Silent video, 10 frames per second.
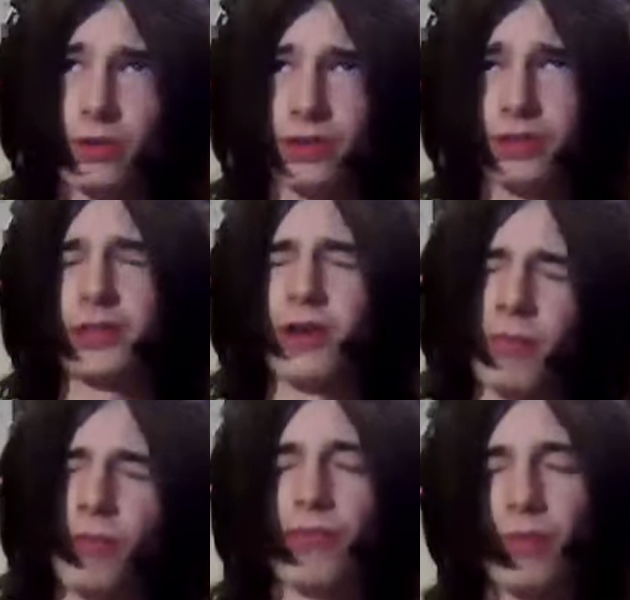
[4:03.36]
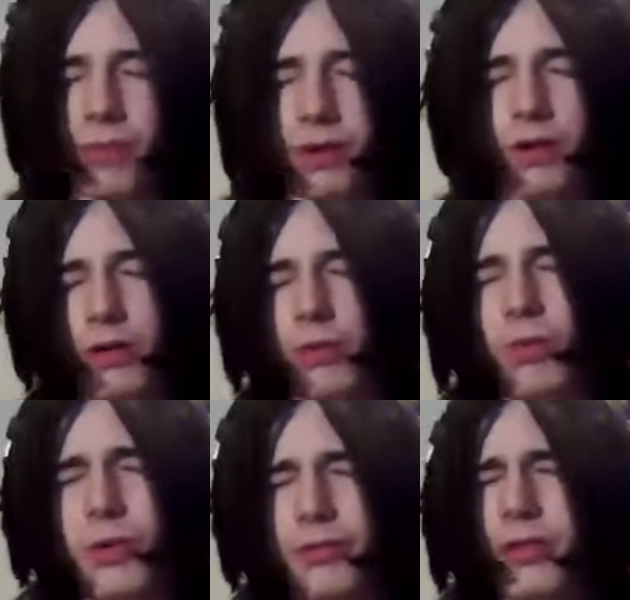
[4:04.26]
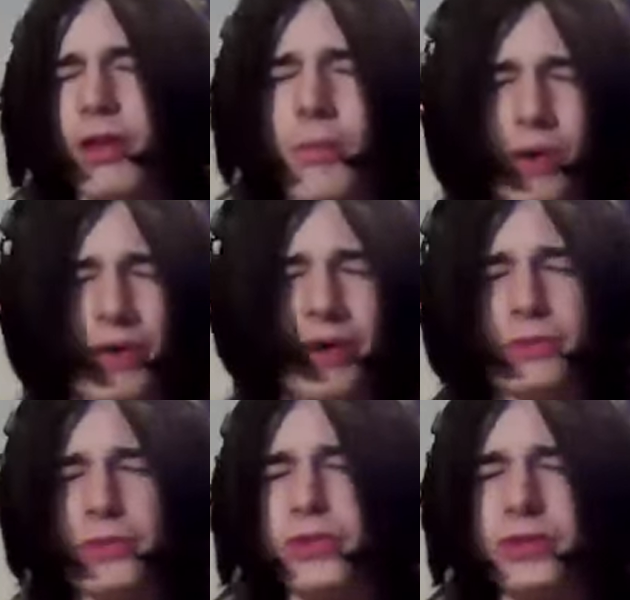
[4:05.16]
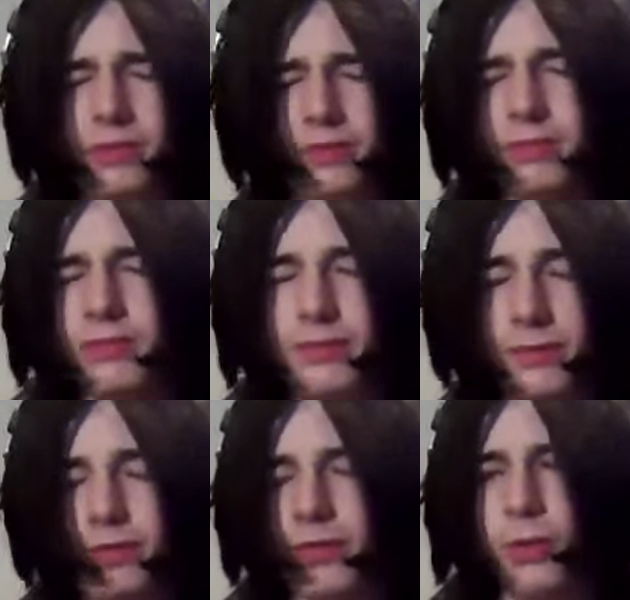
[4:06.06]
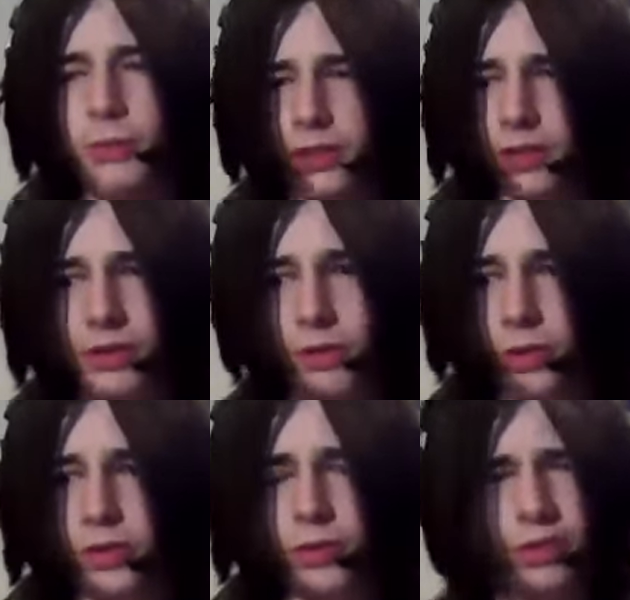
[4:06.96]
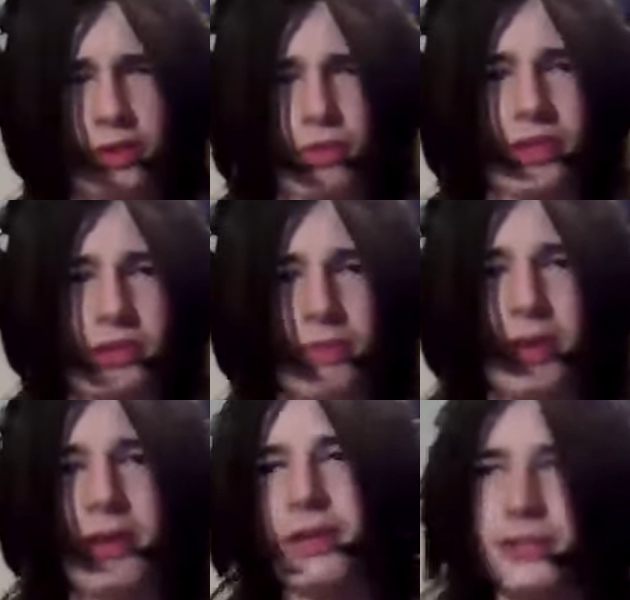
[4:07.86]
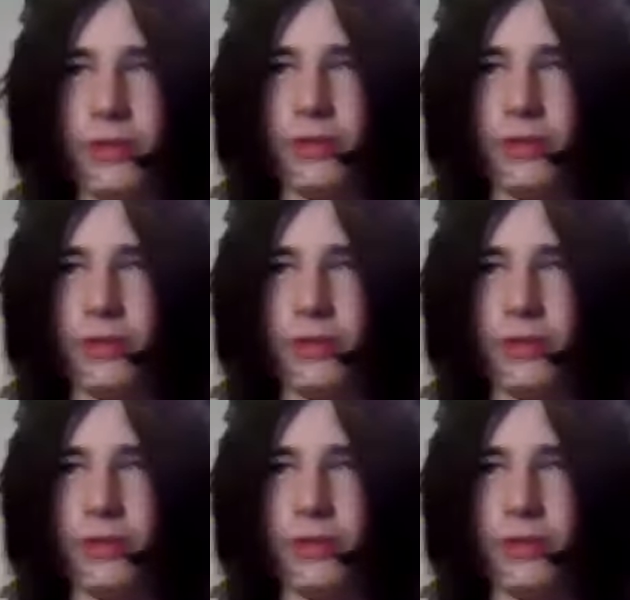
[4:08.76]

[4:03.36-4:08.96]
has a sample from one of the Nightmare on Elm Street films. I don't know which one. There's way too many. It's the one